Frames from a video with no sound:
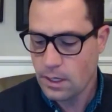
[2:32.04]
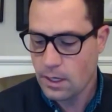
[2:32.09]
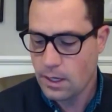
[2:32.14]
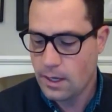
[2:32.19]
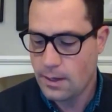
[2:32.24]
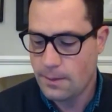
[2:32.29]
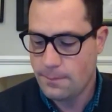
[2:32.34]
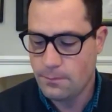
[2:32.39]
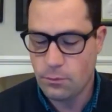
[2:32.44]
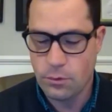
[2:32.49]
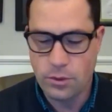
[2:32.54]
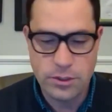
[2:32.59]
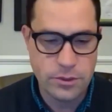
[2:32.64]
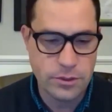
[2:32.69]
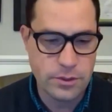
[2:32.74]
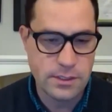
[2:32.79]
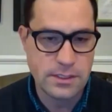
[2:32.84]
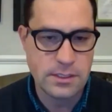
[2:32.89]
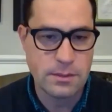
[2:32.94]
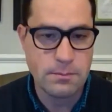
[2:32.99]
We're
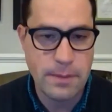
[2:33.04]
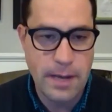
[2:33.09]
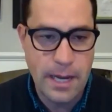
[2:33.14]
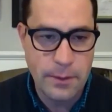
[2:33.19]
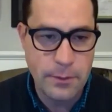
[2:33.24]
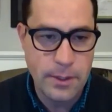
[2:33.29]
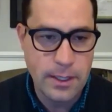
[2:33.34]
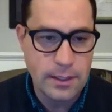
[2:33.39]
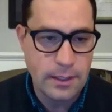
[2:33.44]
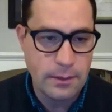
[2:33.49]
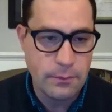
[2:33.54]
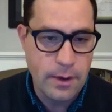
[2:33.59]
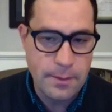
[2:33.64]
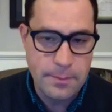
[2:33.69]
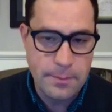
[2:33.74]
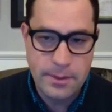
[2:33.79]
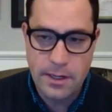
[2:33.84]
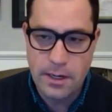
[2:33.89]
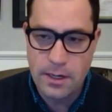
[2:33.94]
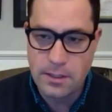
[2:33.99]
doing some bi-weekly
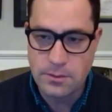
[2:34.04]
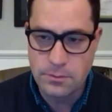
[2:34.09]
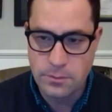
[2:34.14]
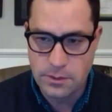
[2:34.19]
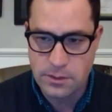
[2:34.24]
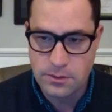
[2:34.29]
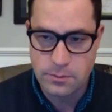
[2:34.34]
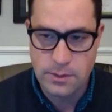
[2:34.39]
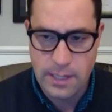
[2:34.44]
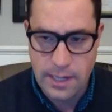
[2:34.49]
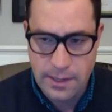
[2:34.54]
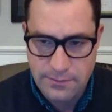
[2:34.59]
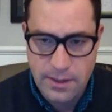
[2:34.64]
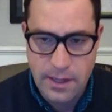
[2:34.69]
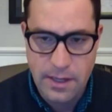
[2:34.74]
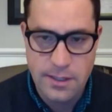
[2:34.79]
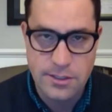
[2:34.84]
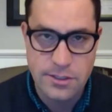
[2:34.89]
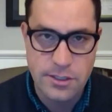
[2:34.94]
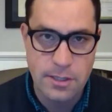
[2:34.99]
webinars, which is what I've
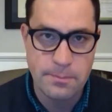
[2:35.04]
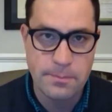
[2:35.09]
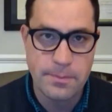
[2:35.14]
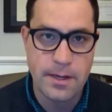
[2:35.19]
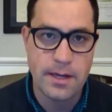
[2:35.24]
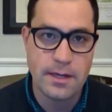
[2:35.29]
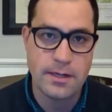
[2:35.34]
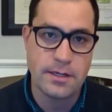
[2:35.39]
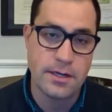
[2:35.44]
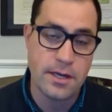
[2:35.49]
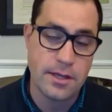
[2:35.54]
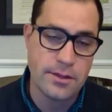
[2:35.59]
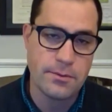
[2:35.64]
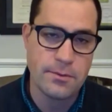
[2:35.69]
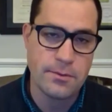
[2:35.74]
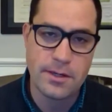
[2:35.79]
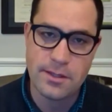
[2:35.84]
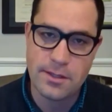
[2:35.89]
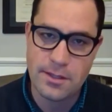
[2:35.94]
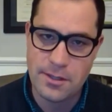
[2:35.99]
got to jump on,
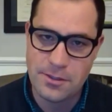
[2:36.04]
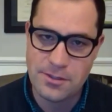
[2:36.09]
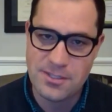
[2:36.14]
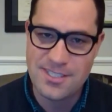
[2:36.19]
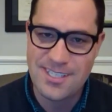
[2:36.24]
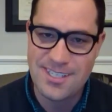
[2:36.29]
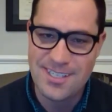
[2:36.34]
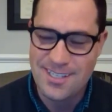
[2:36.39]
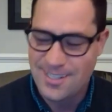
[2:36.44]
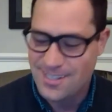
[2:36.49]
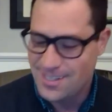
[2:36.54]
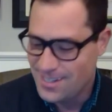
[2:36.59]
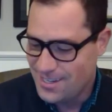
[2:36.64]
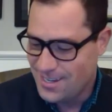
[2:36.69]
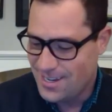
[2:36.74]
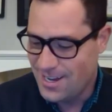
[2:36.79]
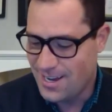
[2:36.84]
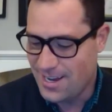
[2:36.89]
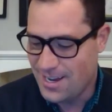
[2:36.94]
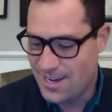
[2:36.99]
another one of those,
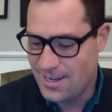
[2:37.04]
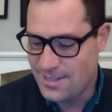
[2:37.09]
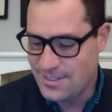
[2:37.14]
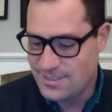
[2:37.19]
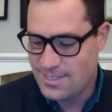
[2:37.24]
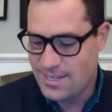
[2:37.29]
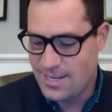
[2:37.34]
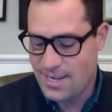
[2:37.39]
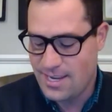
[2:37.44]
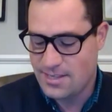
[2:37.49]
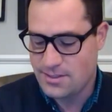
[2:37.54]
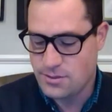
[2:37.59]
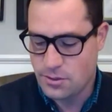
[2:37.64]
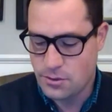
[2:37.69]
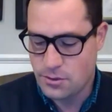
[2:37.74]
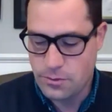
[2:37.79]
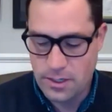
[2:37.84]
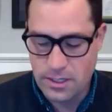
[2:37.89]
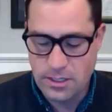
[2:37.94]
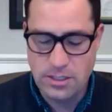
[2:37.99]
to answer
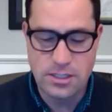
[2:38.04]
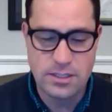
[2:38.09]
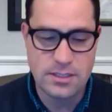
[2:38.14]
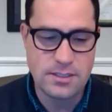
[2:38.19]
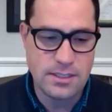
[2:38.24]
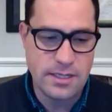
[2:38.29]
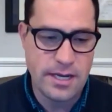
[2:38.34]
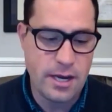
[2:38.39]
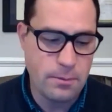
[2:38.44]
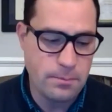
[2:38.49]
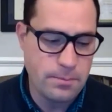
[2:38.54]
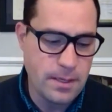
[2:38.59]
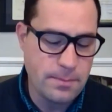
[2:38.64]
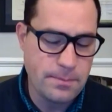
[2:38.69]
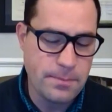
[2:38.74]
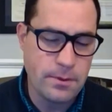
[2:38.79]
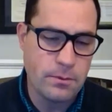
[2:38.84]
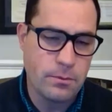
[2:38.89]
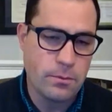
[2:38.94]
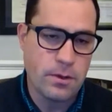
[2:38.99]
questions and help
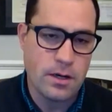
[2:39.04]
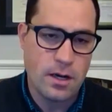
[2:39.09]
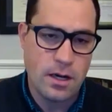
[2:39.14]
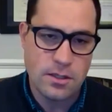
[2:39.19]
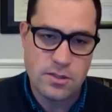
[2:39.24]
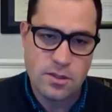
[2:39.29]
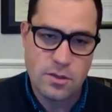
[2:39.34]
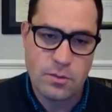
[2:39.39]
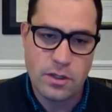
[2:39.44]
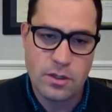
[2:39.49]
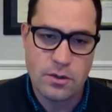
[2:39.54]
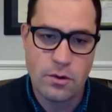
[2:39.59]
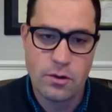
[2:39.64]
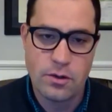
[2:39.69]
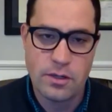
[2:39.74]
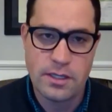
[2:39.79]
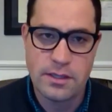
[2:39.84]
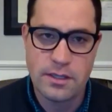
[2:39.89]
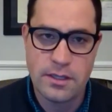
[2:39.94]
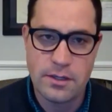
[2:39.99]
people. We're also
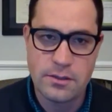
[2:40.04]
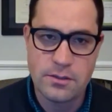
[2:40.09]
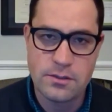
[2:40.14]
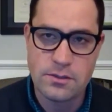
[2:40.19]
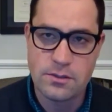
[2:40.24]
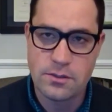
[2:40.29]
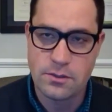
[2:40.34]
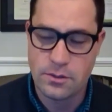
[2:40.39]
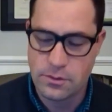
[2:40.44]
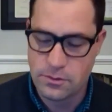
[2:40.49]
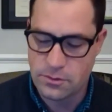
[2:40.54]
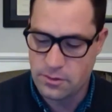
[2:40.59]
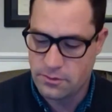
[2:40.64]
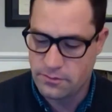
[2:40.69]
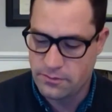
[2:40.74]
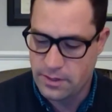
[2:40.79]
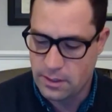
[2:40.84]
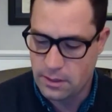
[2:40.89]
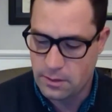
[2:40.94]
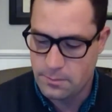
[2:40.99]
recording those, so those are
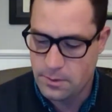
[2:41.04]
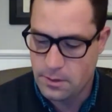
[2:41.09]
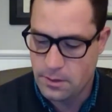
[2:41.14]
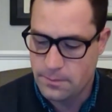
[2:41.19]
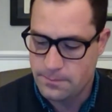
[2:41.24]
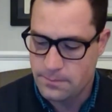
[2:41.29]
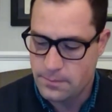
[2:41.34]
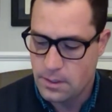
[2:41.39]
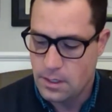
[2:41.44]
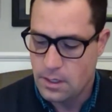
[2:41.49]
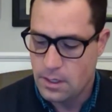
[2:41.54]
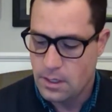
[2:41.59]
available.